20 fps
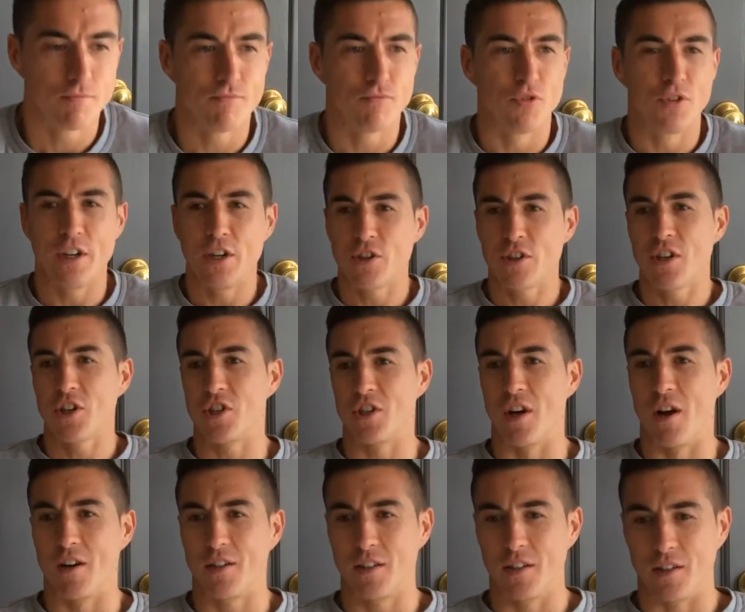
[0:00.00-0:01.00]
the reason I
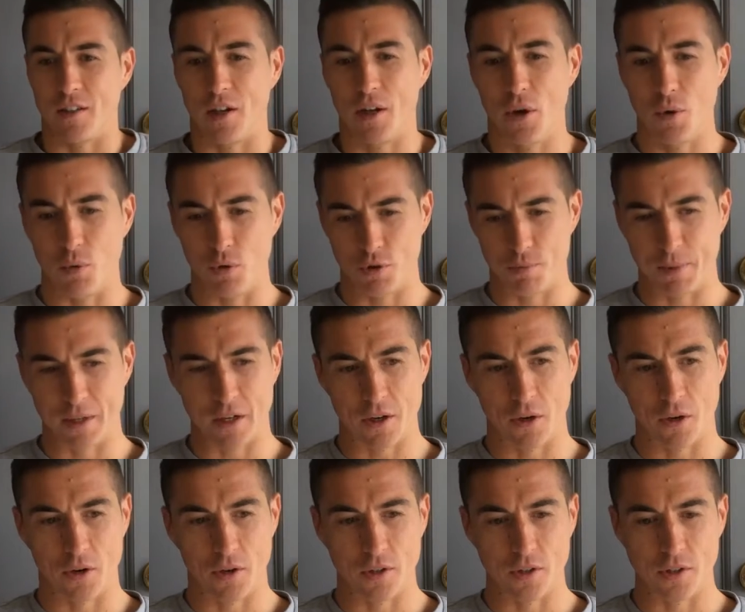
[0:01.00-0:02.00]
started was
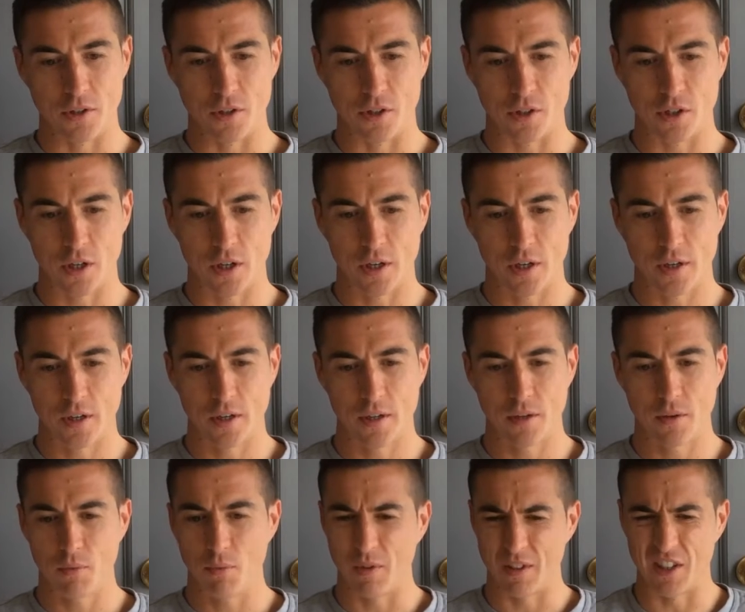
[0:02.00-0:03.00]
because
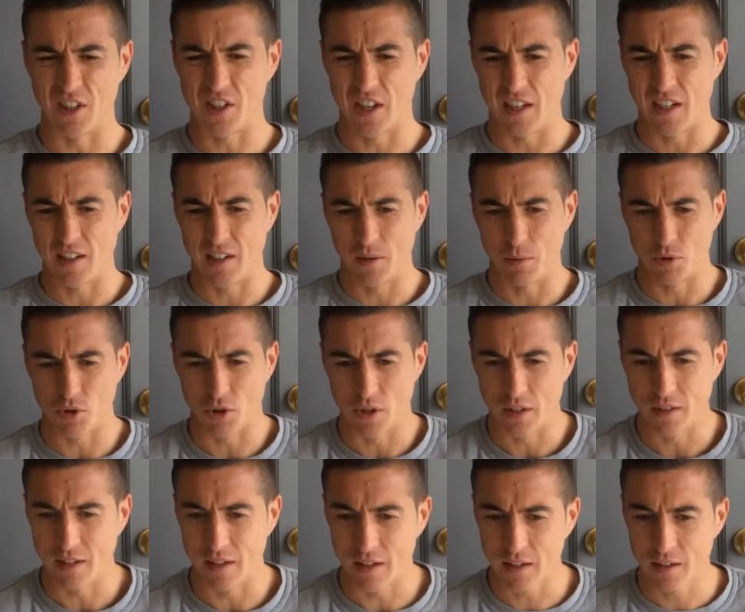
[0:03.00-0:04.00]
I decided I was
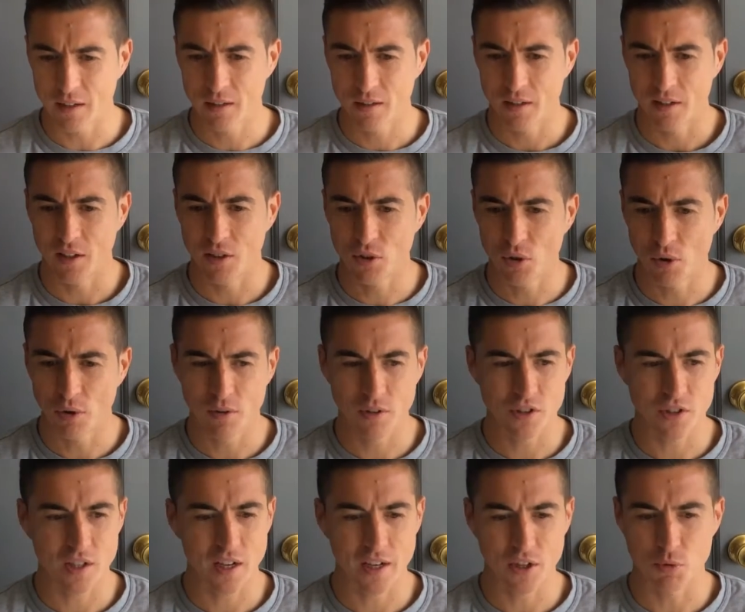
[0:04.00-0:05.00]
going to take an
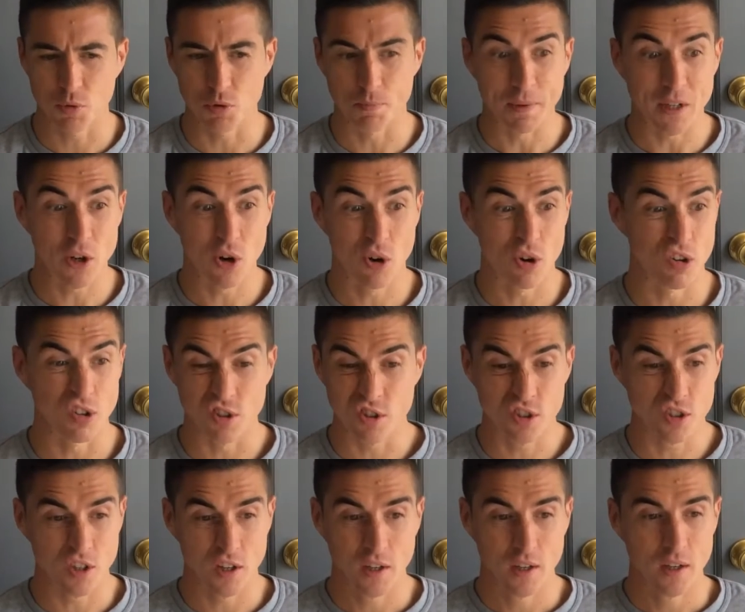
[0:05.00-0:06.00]
intolerance test was
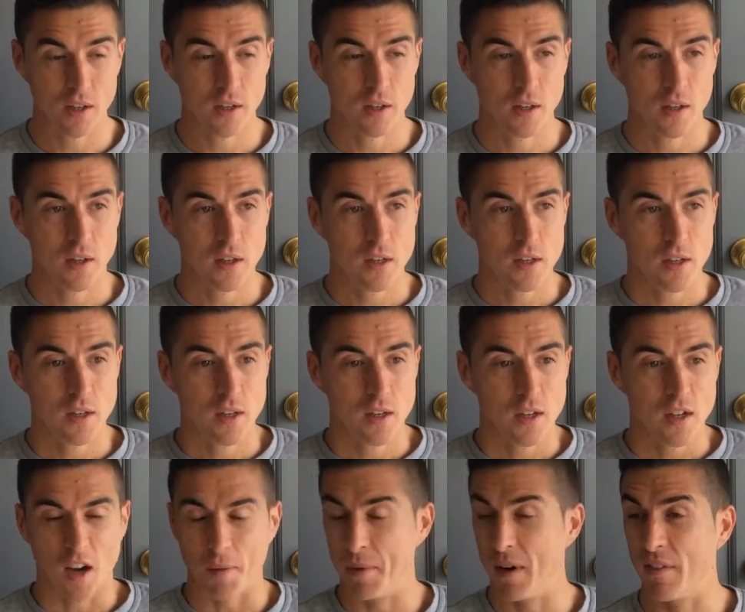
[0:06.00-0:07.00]
because
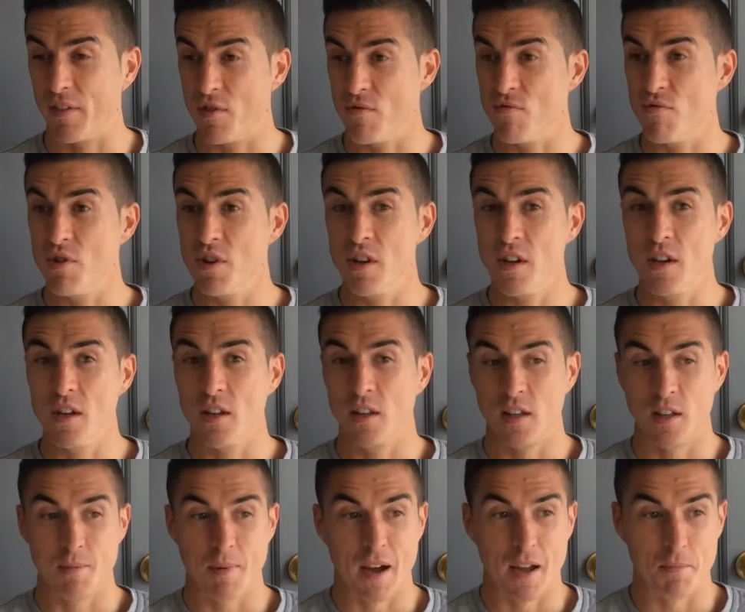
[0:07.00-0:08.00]
I've been having really
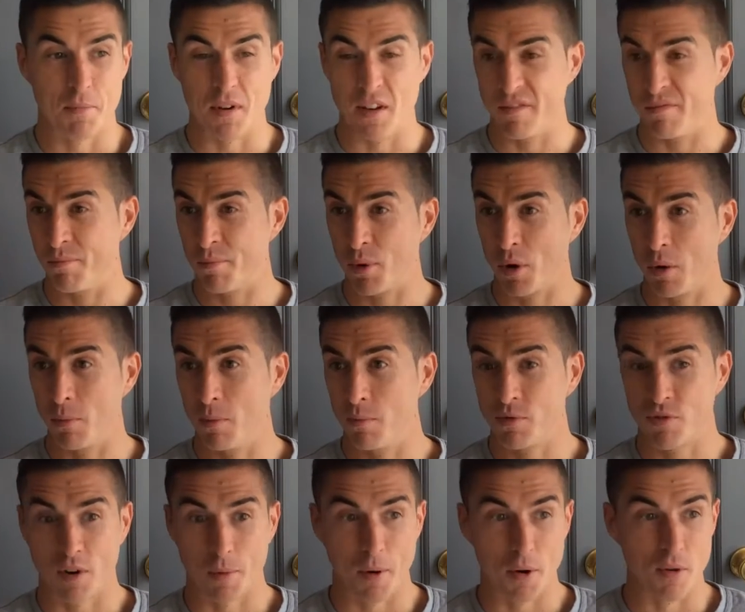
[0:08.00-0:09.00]
bad breathing
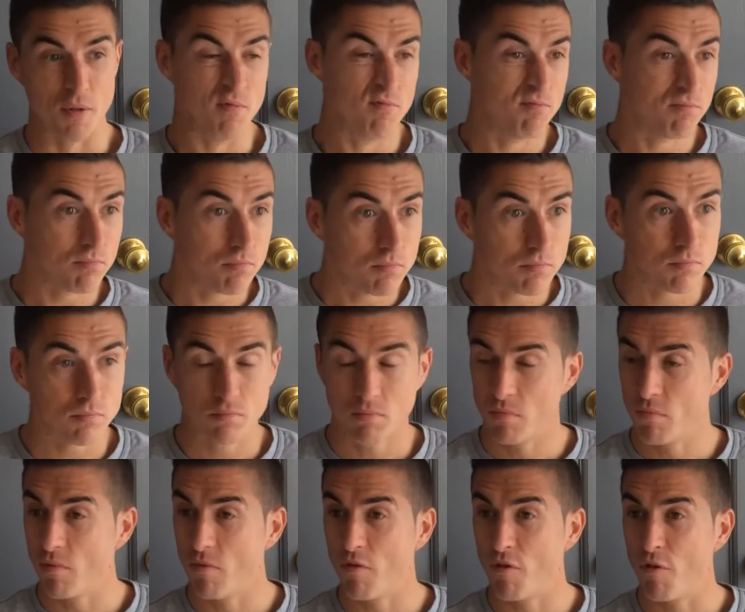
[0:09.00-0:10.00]
problems for about
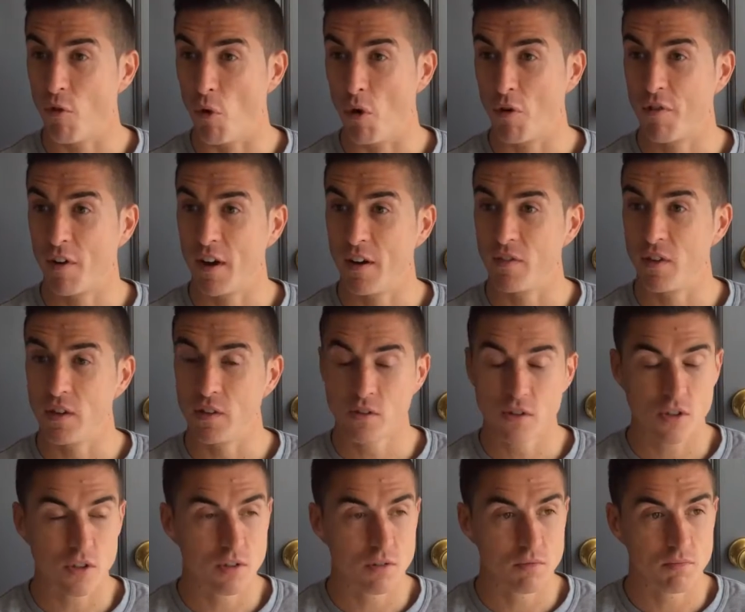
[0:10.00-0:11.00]
4 or 5
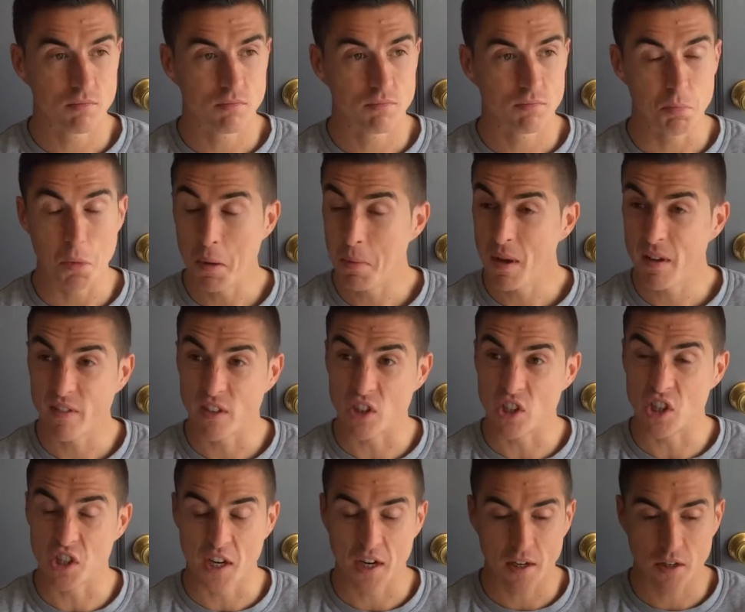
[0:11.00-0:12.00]
years, maybe even
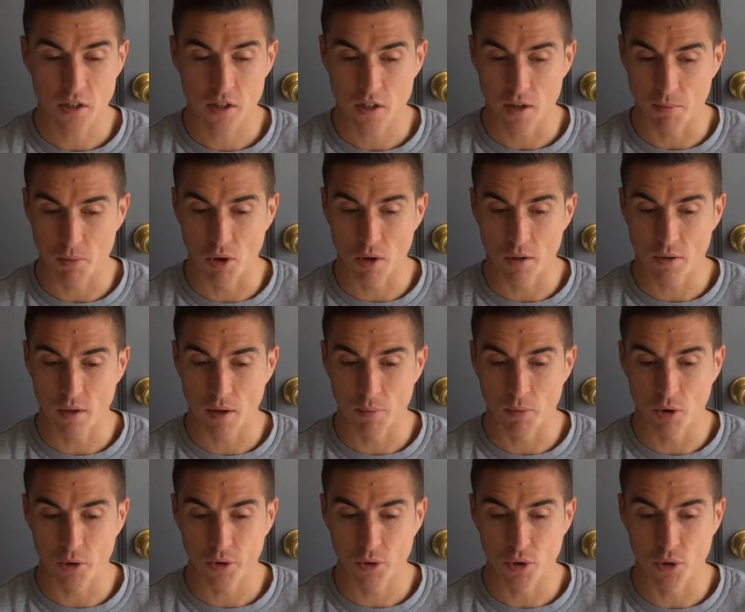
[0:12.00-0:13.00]
6, I'm
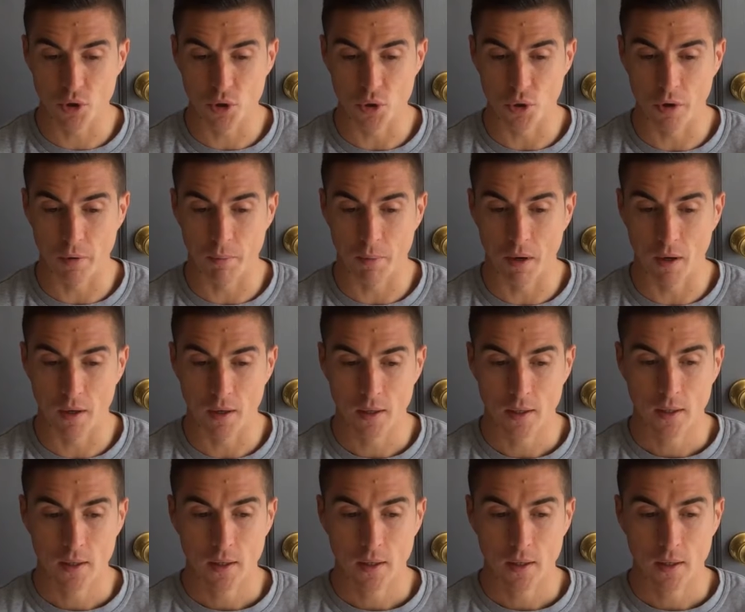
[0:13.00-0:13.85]
not too sure, but